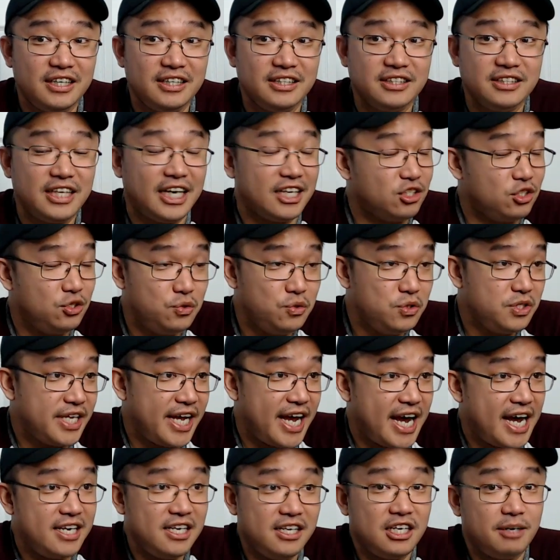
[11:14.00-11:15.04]
like Tuesday,
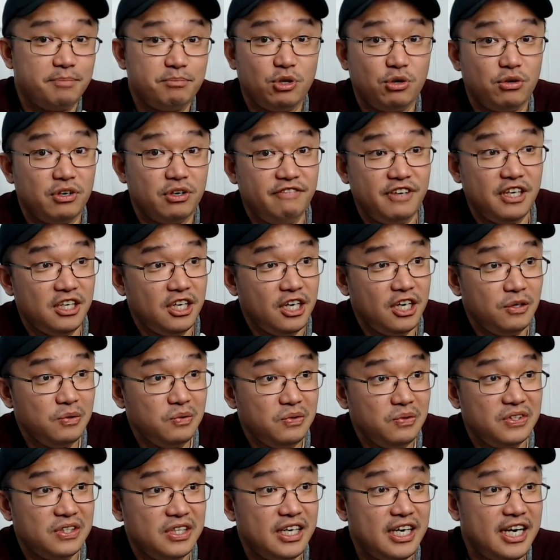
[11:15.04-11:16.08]
I didn't upload a video,
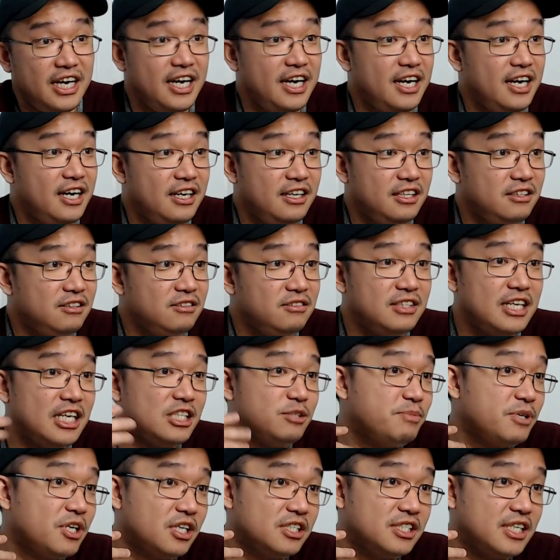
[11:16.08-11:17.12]
and that's
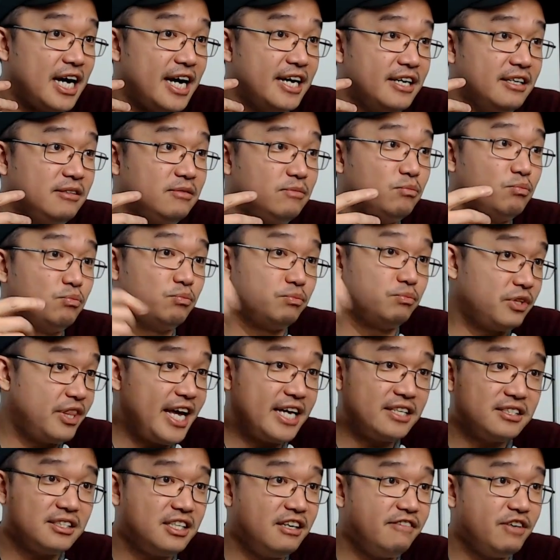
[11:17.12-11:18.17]
because
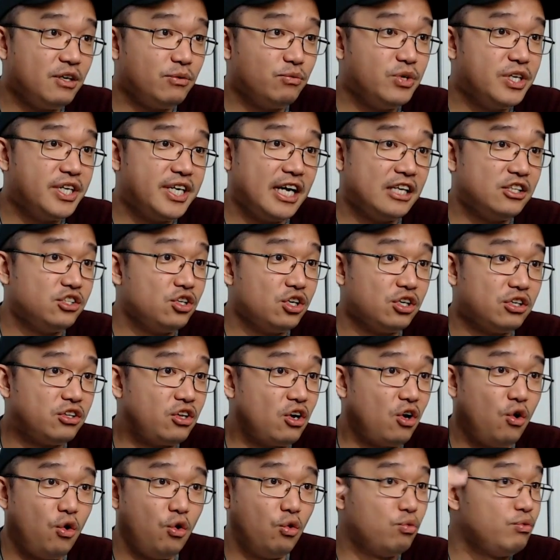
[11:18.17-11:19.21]
Thanksgiving weekend took
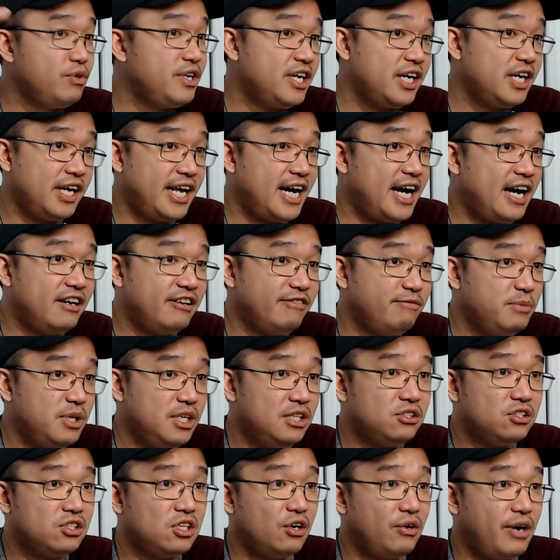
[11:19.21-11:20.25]
the whole weekend out of
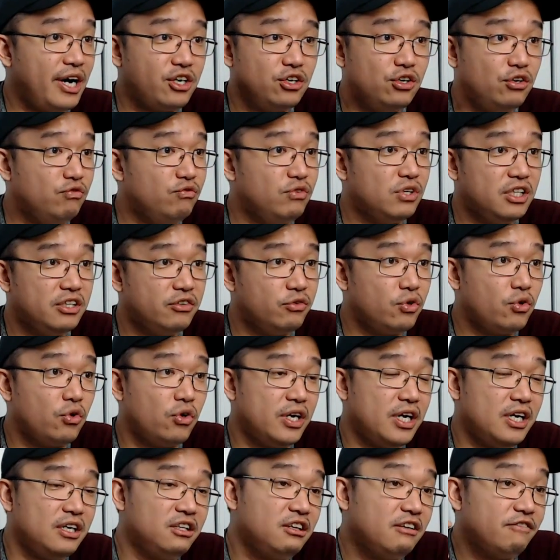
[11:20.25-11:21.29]
me, so I couldn't really record
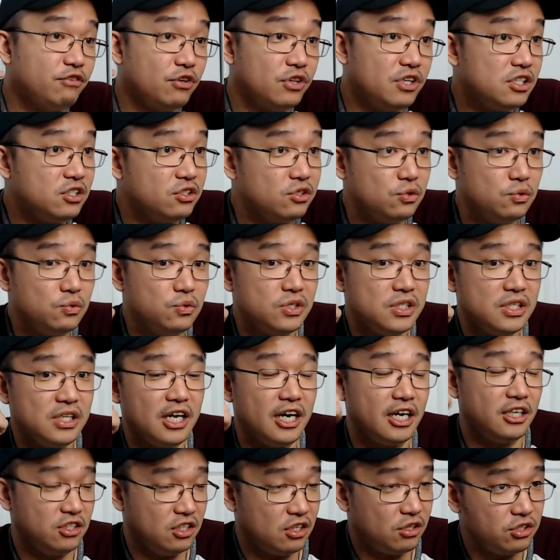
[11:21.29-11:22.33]
anything for this Tuesday,
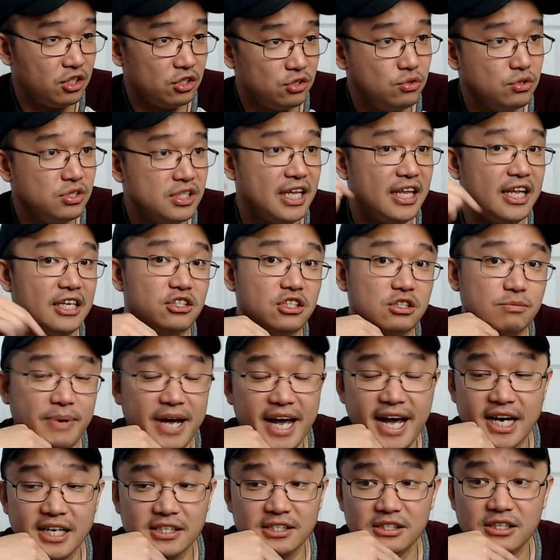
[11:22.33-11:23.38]
the Tuesday that just
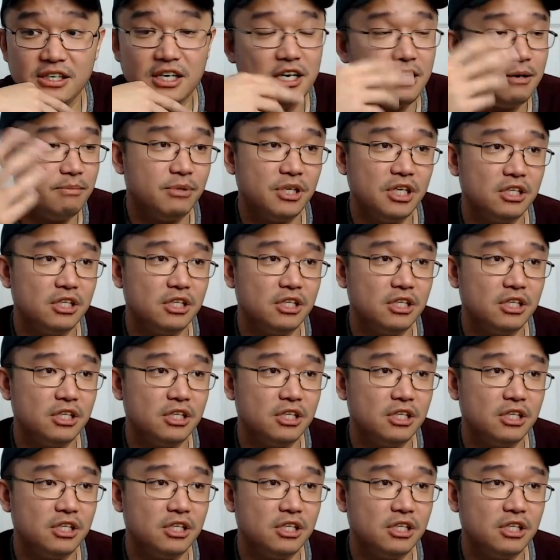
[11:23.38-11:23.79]
passed. But